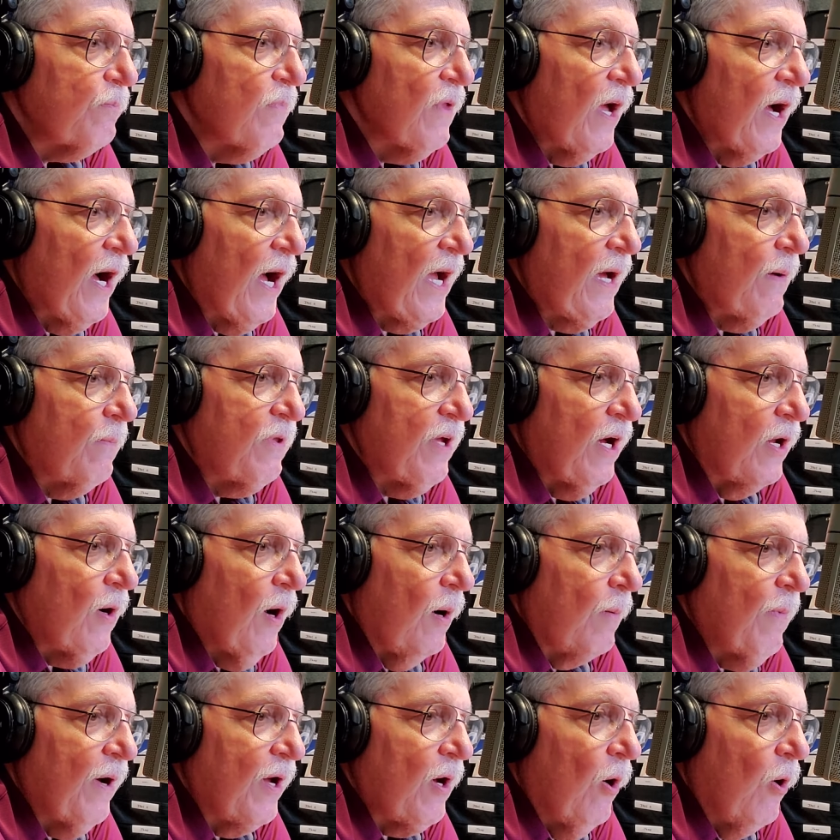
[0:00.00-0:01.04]
I have done
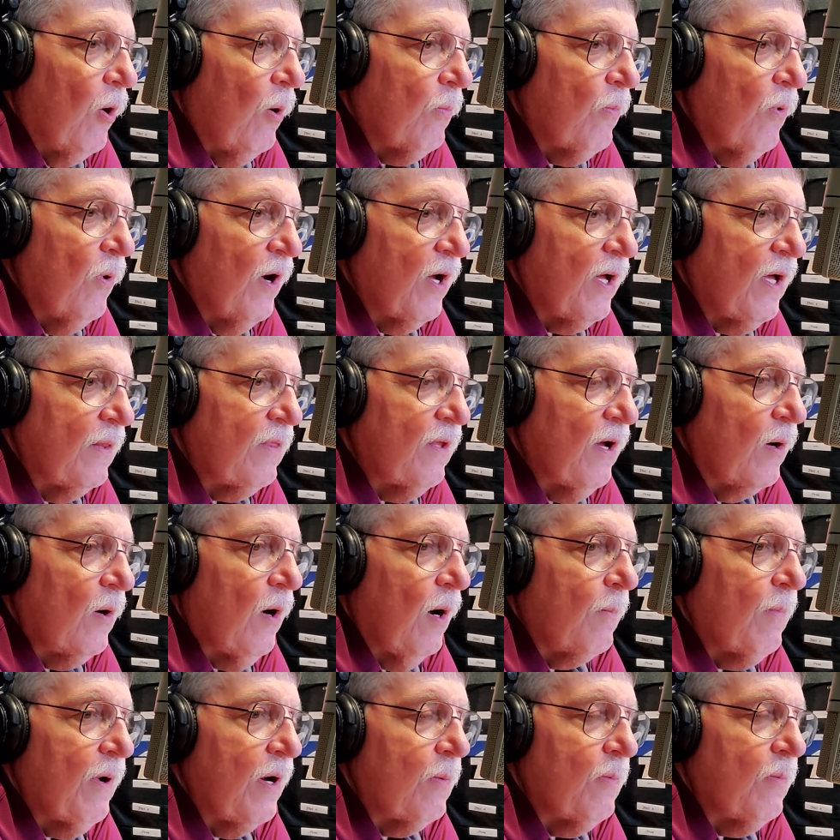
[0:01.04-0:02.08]
all my homework. I've done
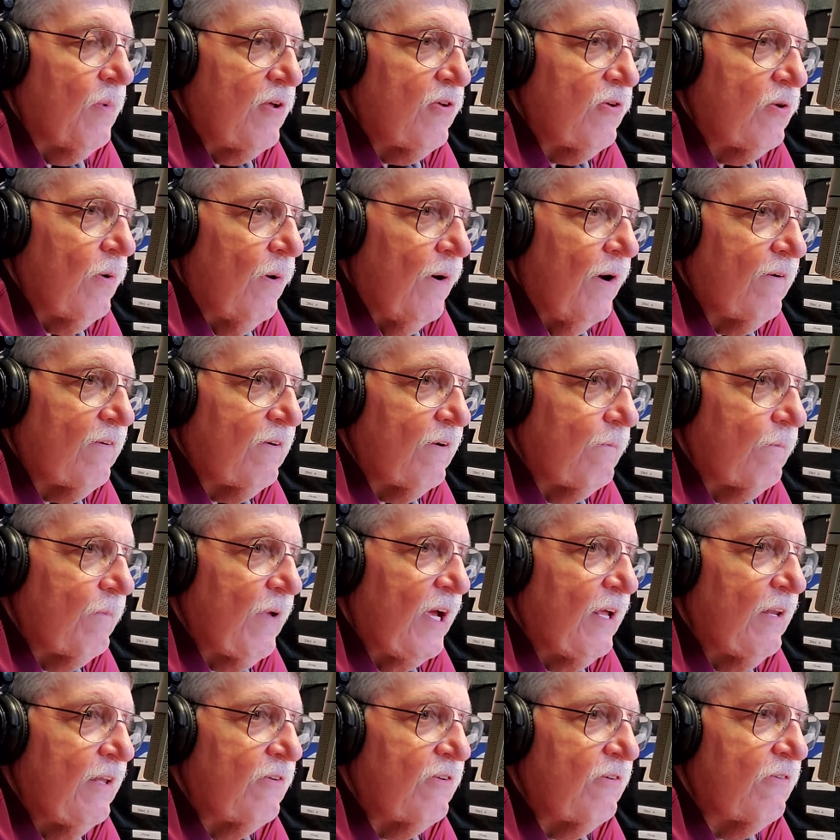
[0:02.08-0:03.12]
all my research,
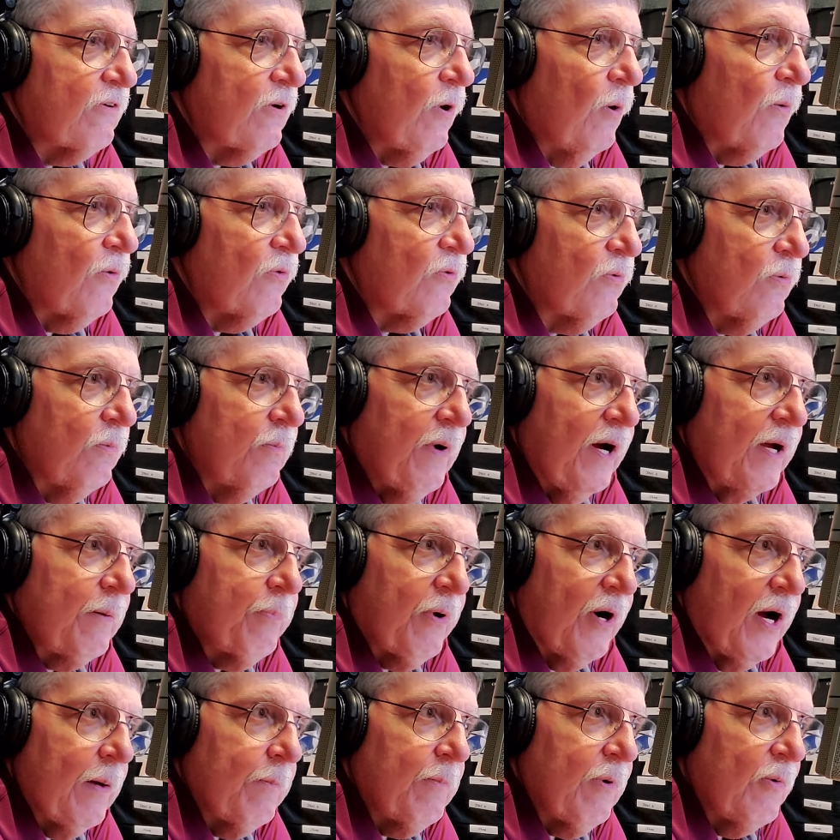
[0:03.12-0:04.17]
and this is going through my
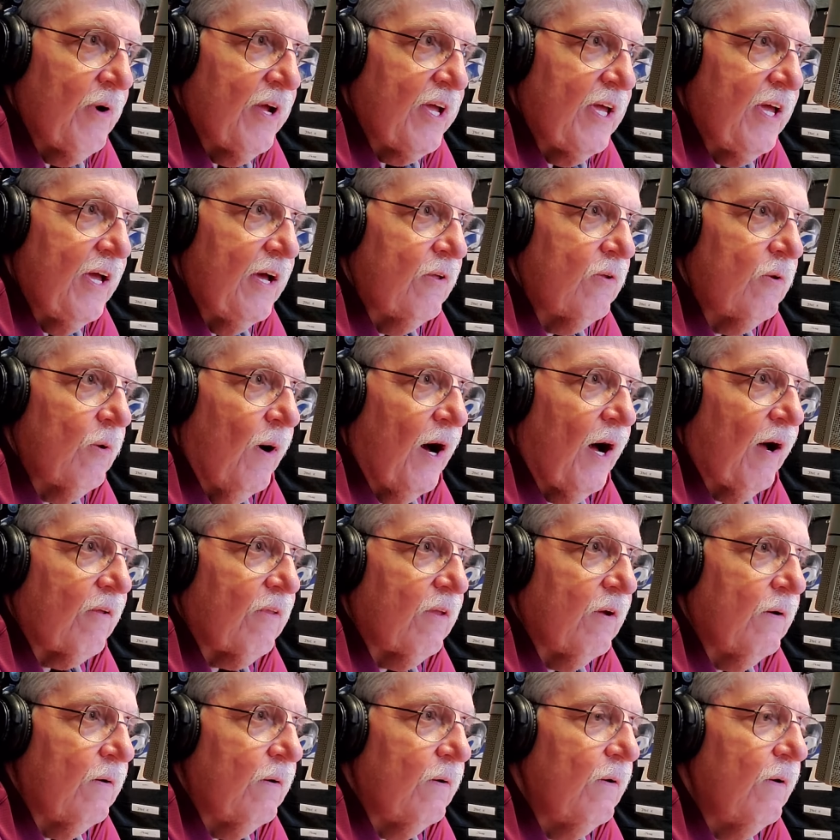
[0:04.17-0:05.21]
primary care
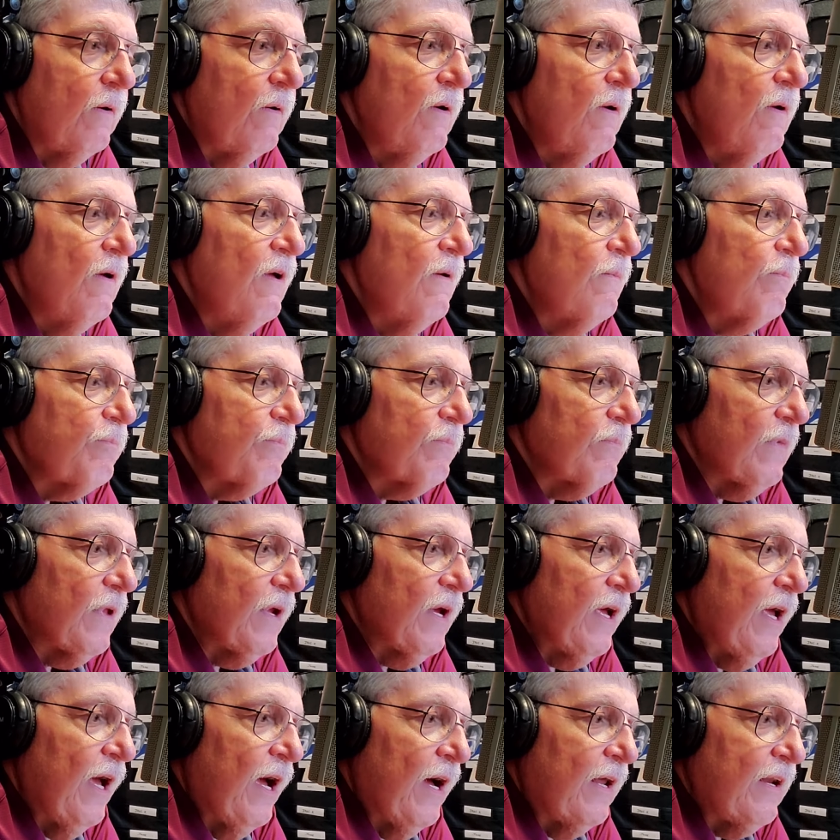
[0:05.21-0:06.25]
doctor.
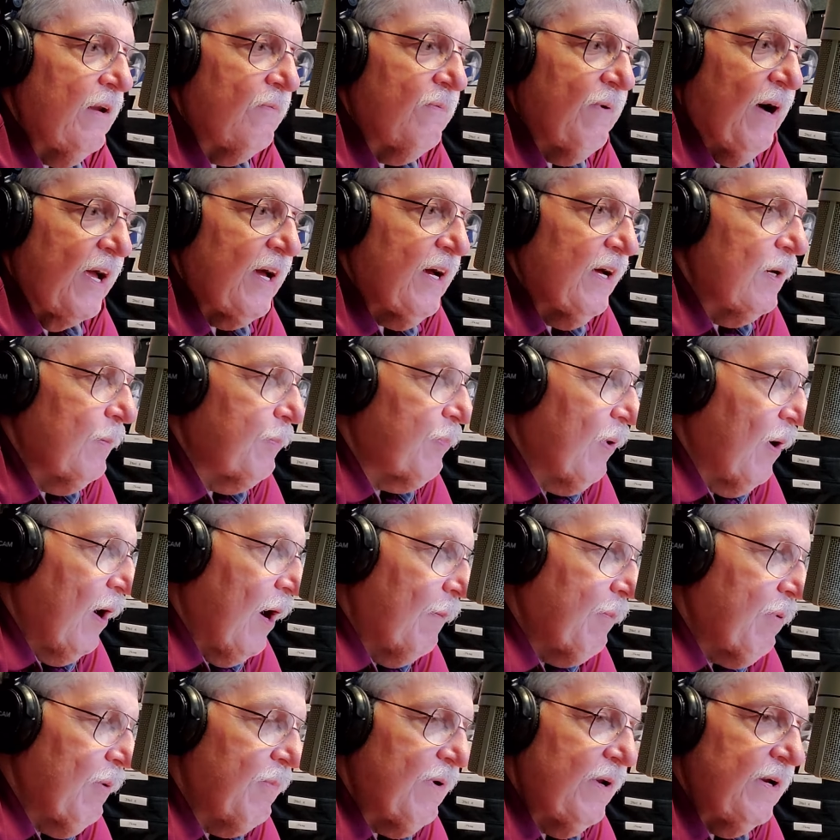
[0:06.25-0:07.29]
And if I got a
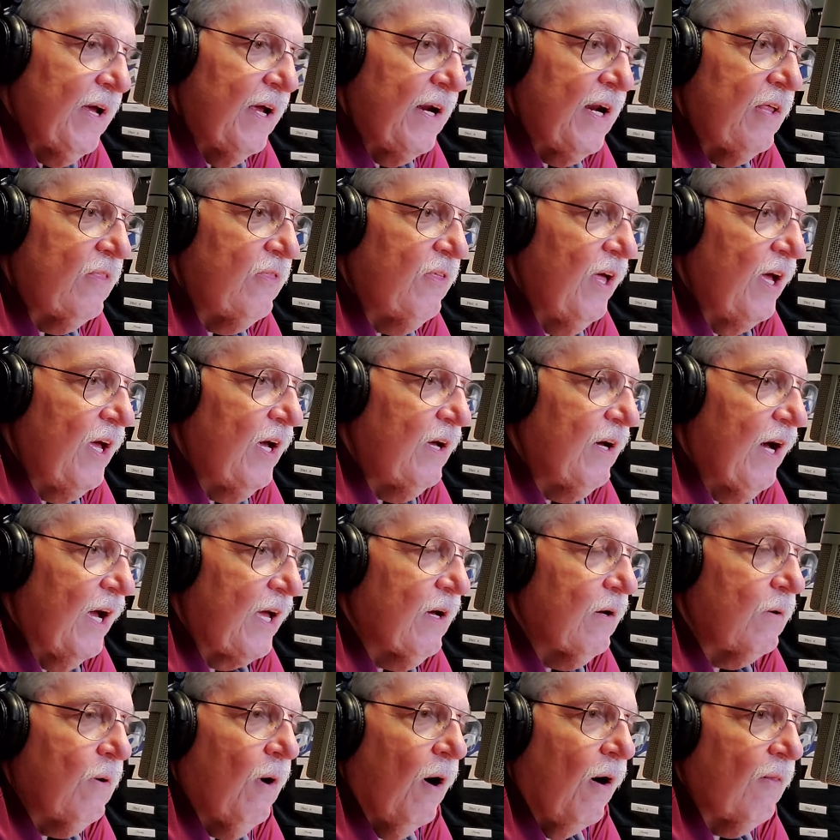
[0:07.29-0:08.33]
problem with anything, I
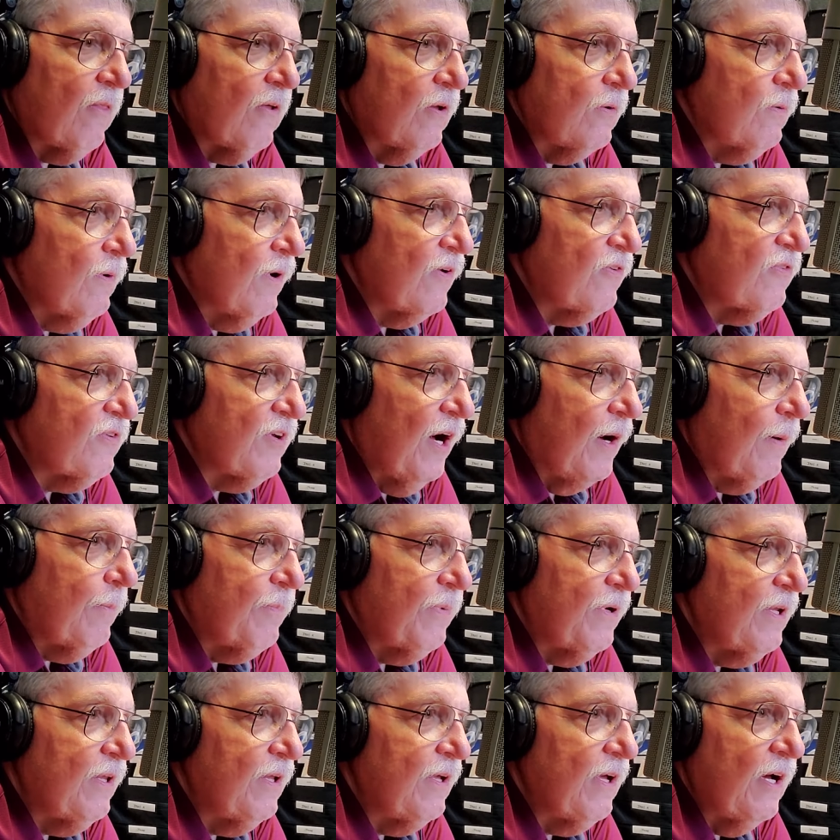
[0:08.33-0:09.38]
could call the nurse up
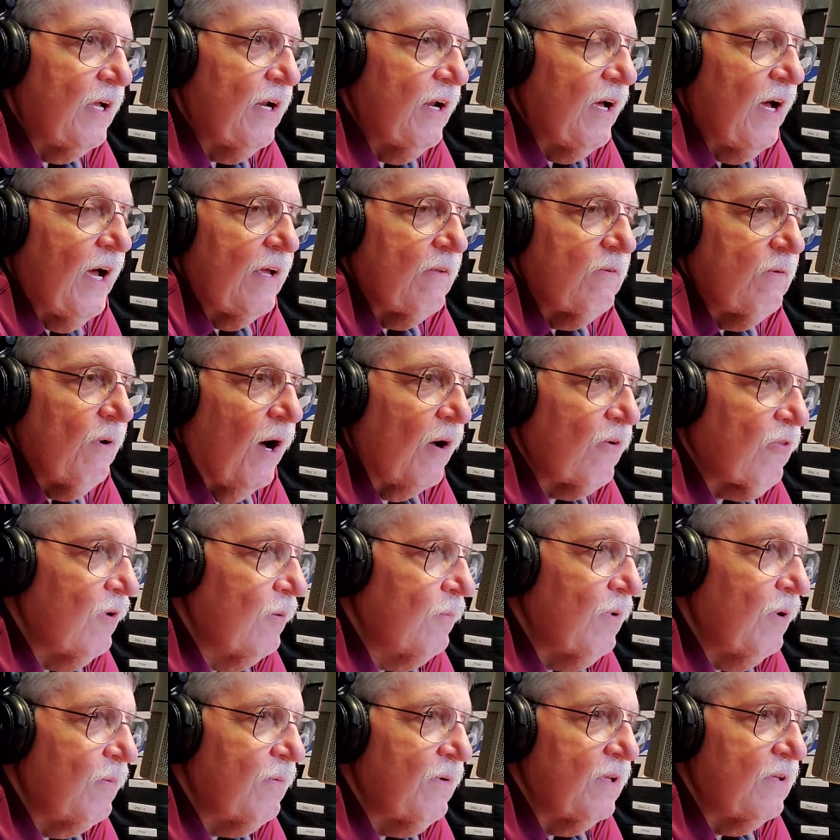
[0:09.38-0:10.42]
and I talk to
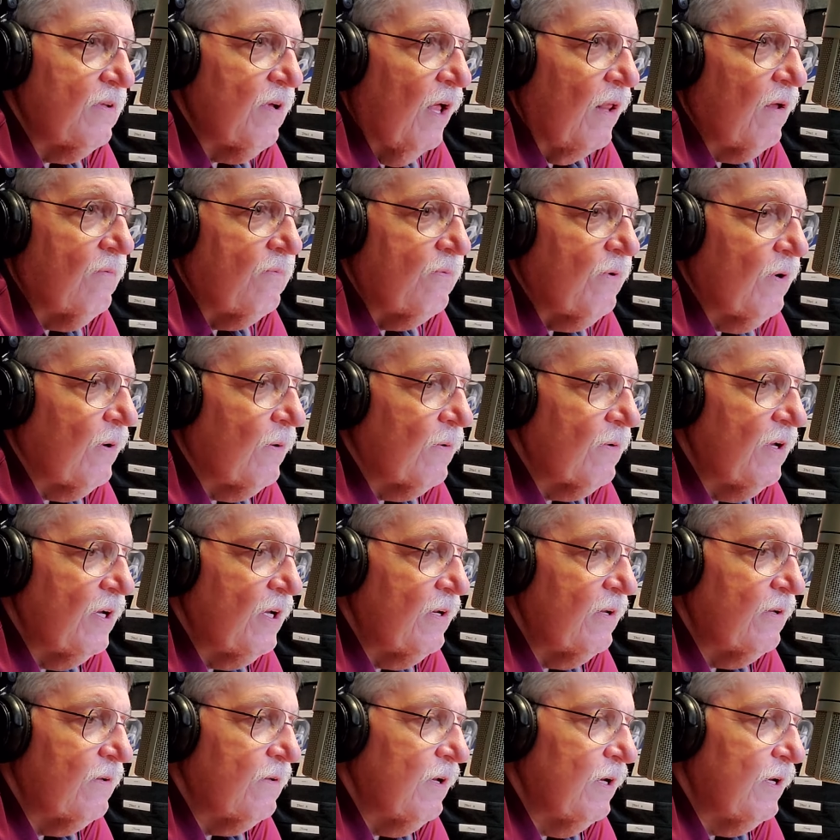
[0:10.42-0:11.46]
them over the telephone.
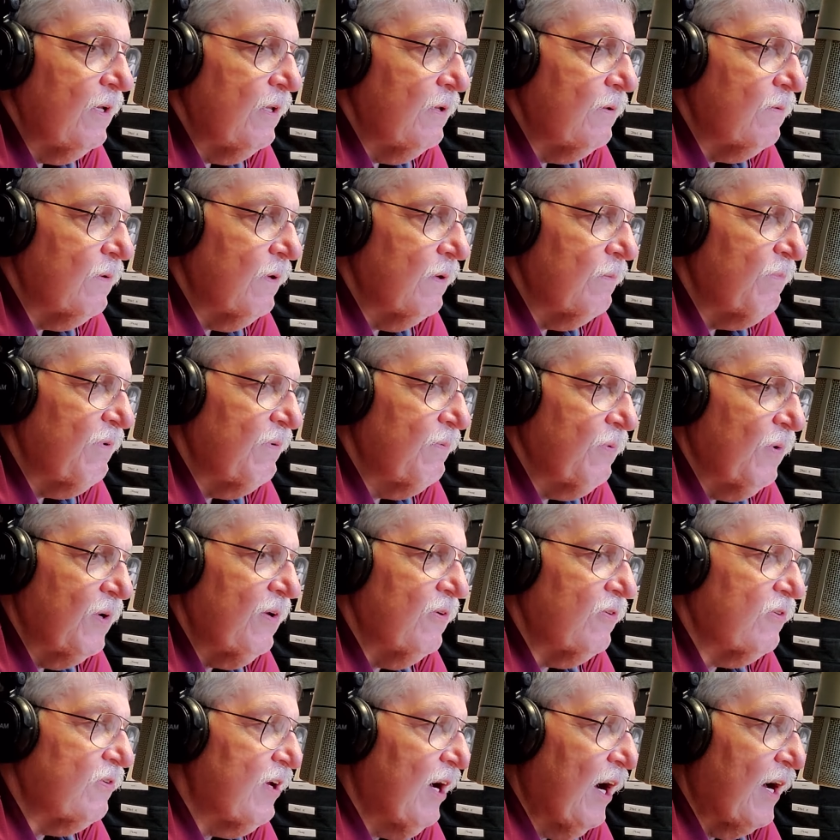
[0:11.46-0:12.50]
And before
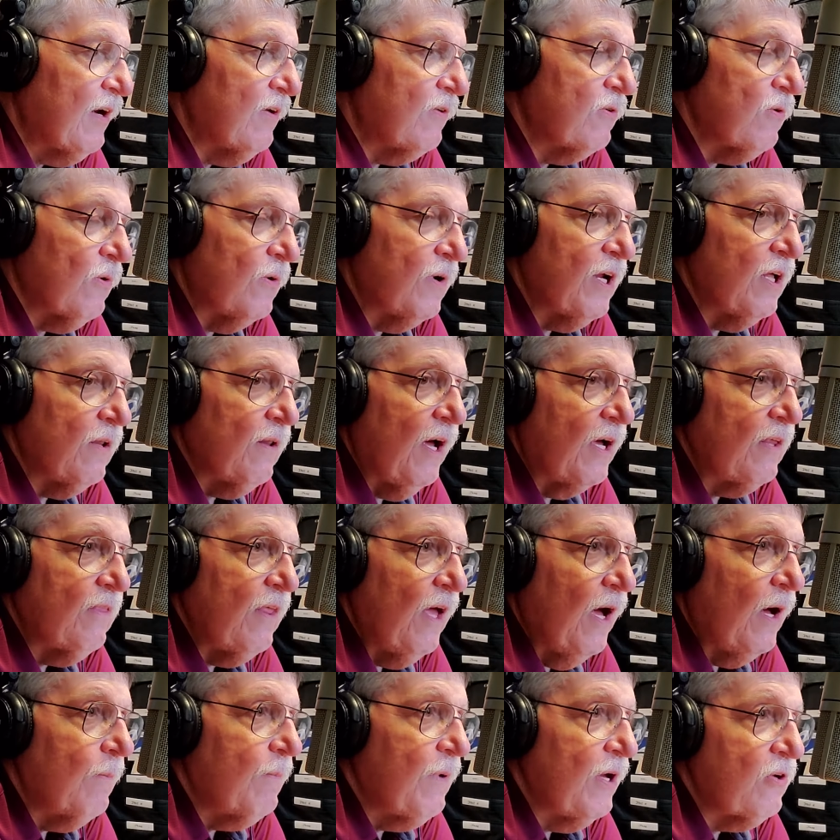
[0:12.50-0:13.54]
you start a journey like
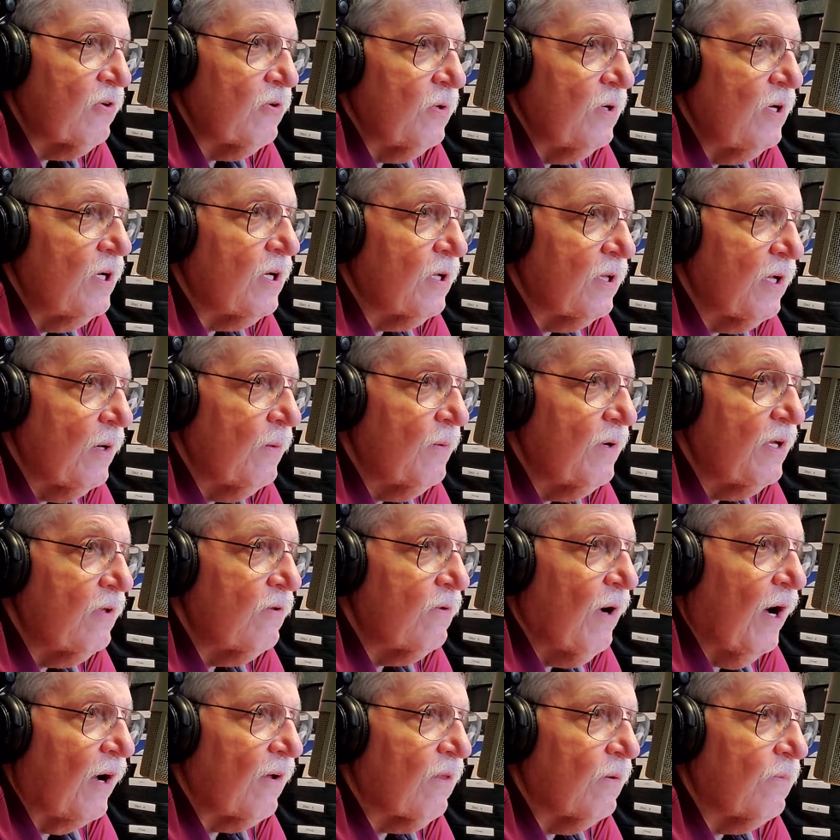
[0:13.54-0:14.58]
that, make sure you clear it with your
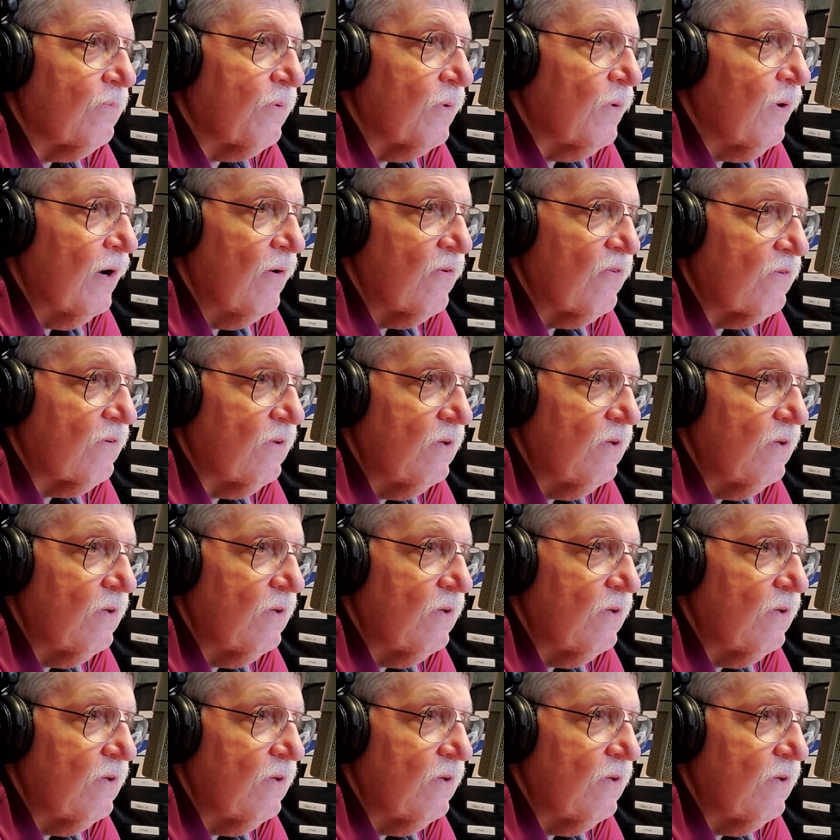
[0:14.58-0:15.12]
doctor first.